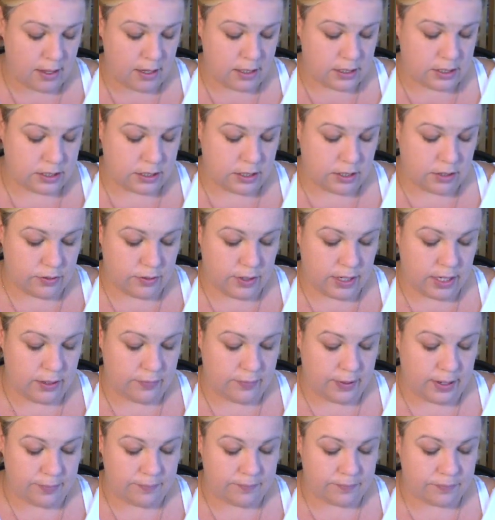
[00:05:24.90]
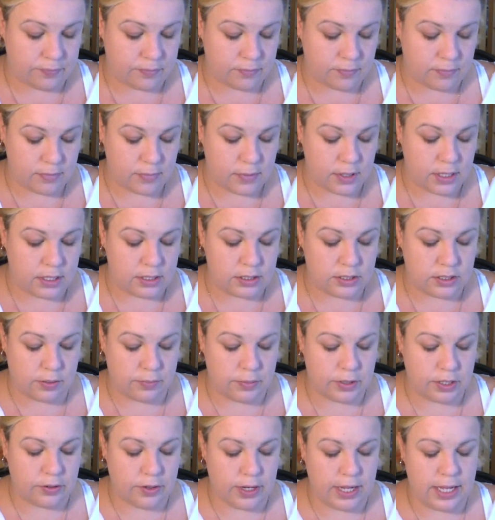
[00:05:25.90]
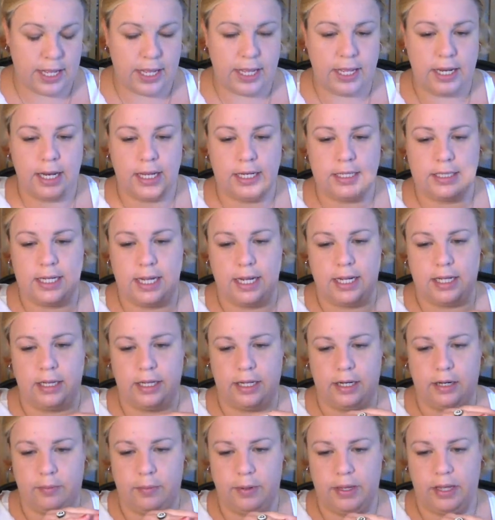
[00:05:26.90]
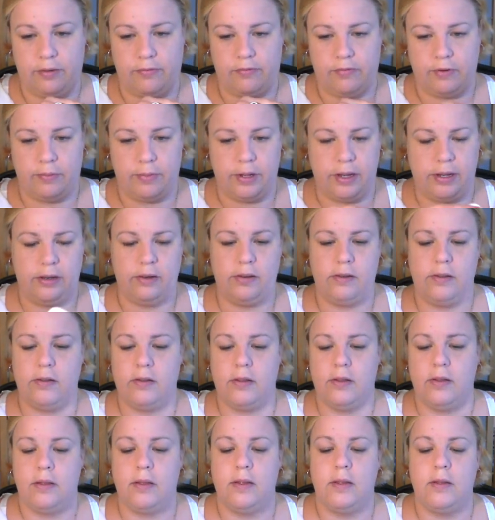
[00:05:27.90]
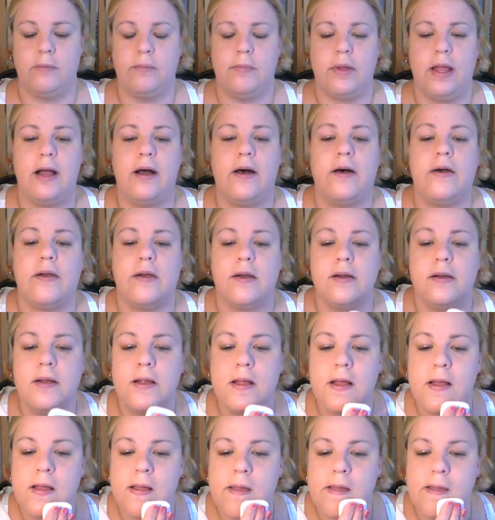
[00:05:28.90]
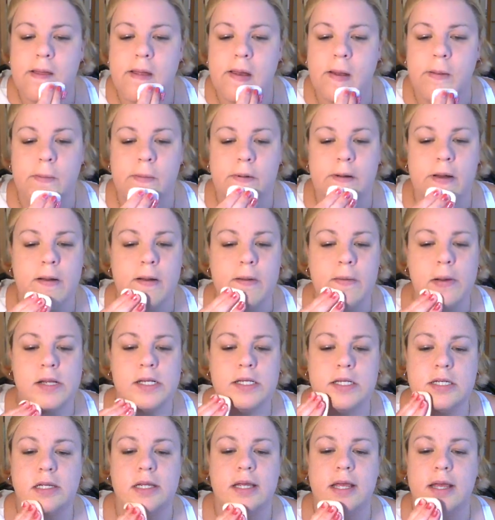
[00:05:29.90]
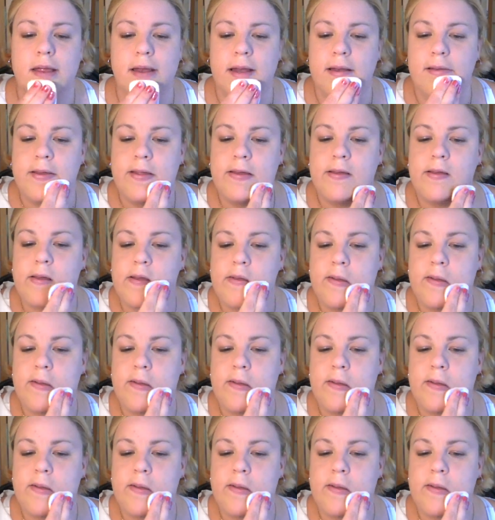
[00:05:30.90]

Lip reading: So anyway, so I'm going to go ahead and take a little bit from my powder and I'm going to put it on my chin.